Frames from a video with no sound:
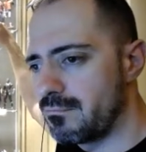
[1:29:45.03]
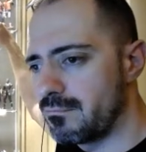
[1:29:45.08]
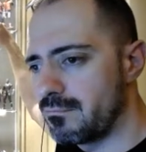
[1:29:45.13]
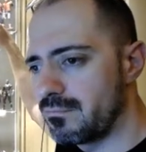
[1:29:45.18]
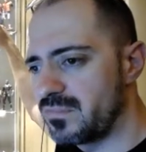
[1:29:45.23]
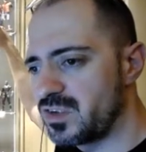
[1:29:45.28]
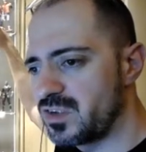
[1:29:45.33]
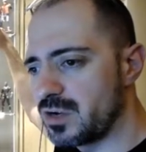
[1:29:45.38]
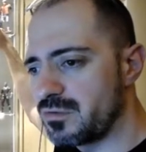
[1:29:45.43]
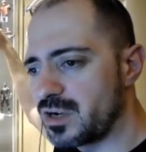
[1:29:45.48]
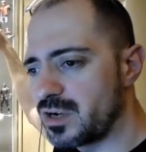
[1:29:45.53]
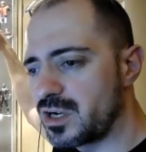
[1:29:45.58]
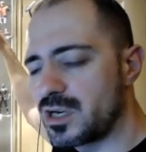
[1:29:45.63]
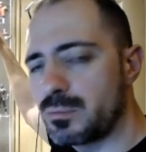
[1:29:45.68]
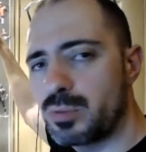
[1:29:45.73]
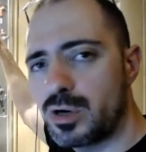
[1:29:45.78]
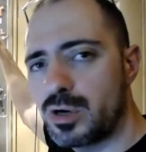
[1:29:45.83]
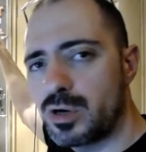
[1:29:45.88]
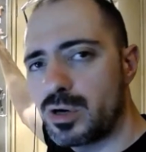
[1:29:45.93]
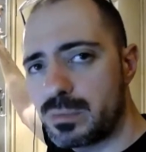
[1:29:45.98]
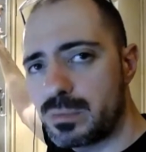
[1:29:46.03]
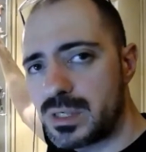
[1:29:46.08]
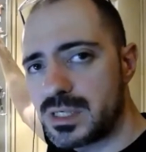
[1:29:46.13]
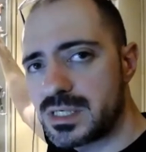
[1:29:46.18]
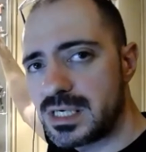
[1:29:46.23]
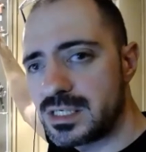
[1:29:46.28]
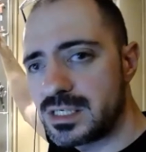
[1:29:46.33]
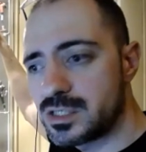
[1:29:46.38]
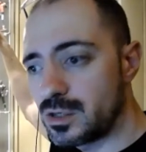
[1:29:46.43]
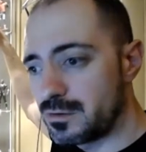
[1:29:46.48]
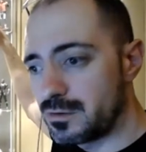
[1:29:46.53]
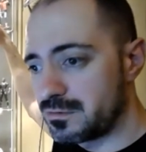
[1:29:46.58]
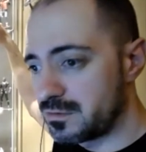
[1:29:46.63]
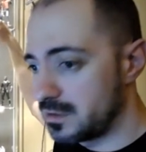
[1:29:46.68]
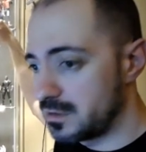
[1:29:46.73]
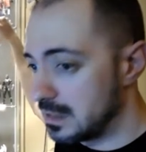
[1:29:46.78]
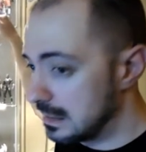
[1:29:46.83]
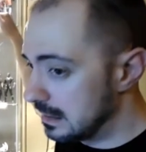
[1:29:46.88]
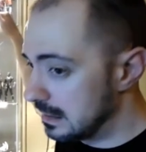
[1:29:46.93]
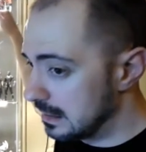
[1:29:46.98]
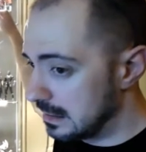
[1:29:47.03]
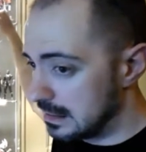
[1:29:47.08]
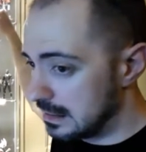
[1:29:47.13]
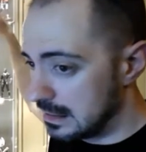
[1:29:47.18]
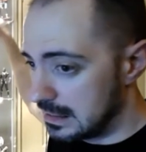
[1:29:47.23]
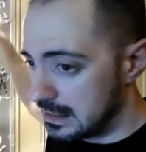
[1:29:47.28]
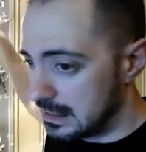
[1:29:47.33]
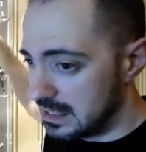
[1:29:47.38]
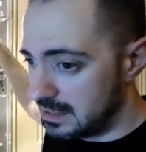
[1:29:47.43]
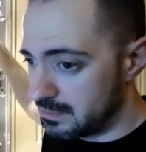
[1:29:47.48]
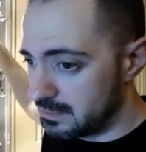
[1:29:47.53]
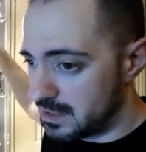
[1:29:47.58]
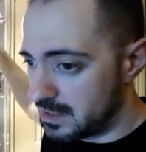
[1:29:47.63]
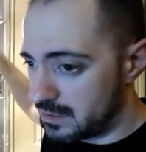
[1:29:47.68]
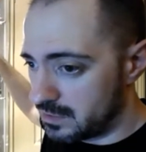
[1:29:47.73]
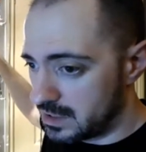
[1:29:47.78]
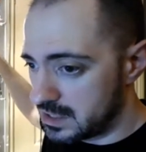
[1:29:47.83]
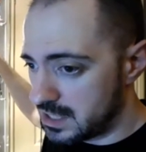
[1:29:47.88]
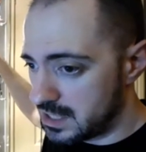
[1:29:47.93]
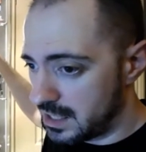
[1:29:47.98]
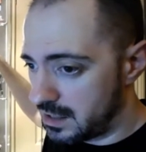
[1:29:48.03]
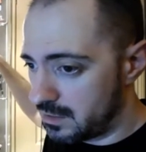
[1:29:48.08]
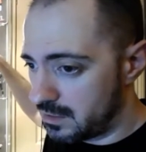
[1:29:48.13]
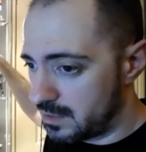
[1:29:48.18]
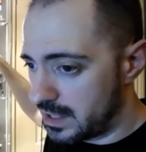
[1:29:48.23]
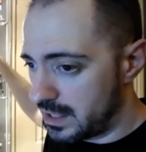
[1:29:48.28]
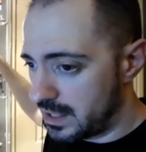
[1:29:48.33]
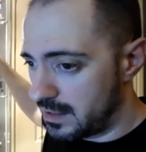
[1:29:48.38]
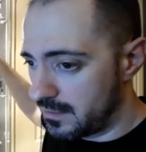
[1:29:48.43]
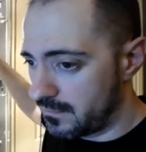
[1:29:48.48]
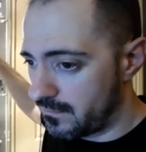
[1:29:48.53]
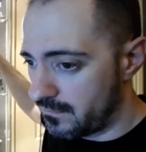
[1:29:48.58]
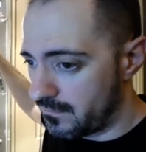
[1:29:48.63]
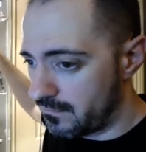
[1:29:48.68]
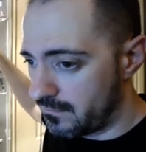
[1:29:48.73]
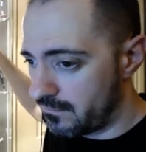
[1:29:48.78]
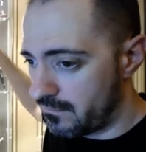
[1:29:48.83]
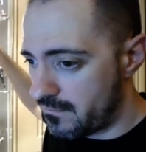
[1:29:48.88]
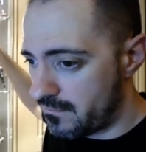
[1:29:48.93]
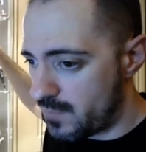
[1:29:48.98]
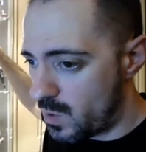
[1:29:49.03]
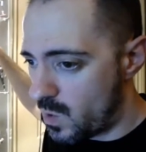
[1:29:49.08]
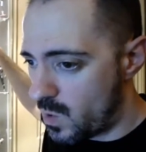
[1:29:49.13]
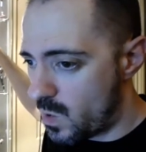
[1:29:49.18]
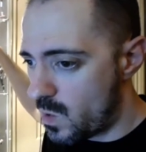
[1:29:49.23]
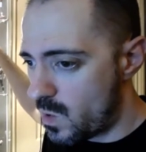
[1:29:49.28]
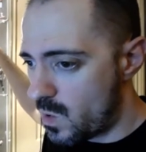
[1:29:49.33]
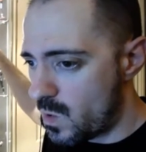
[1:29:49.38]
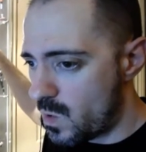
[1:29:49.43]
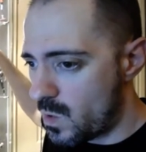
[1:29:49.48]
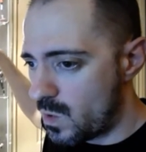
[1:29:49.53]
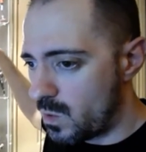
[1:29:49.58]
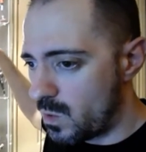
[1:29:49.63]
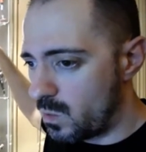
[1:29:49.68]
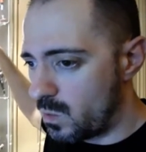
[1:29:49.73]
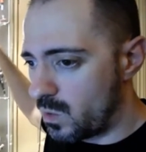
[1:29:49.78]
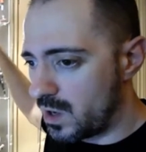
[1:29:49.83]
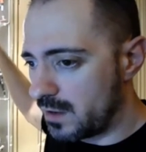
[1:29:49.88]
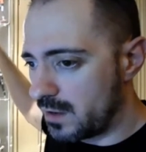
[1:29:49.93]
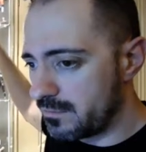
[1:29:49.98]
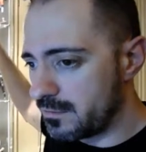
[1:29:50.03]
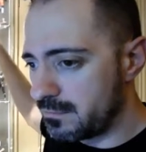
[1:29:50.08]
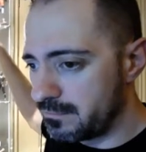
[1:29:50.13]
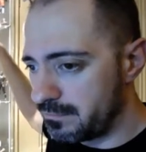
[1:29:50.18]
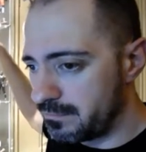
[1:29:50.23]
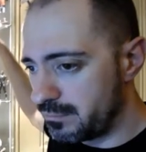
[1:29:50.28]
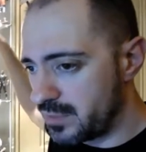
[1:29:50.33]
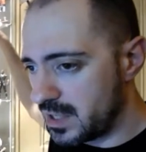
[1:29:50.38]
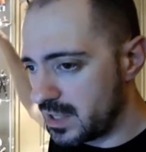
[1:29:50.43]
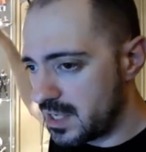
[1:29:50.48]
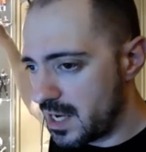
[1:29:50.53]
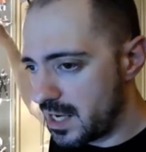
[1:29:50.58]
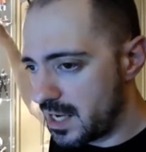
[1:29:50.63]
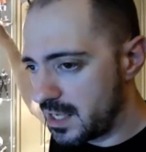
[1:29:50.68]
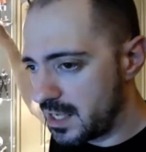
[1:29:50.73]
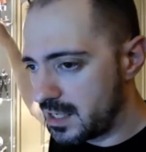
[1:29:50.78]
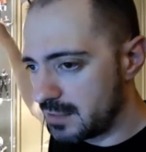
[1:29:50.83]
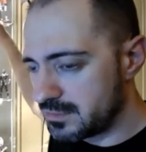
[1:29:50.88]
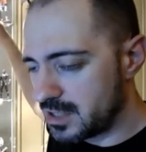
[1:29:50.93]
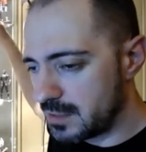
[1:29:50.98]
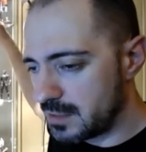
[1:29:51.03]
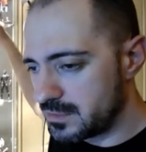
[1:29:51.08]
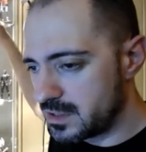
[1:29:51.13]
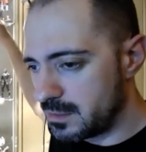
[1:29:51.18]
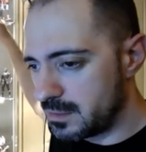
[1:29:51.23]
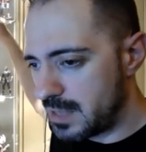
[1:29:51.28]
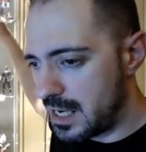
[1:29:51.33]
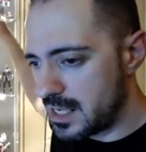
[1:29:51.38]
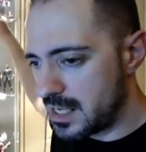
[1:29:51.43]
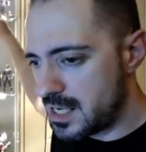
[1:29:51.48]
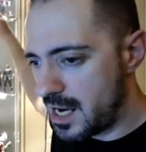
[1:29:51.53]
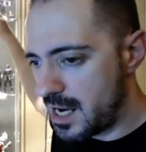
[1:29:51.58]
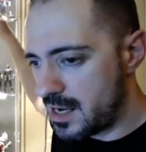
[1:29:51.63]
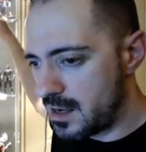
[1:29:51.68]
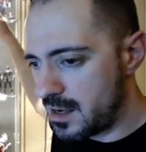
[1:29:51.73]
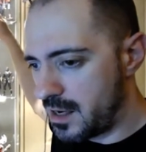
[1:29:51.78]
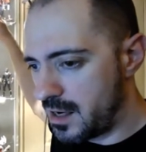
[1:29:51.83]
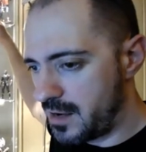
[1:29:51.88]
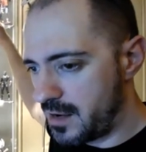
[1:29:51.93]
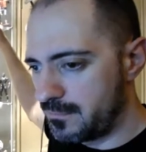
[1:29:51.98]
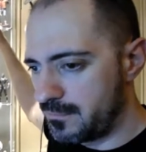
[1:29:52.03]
So if you're going to put them in a DTOF, you might want to take away one of them. But yeah, it comes up to about yay high.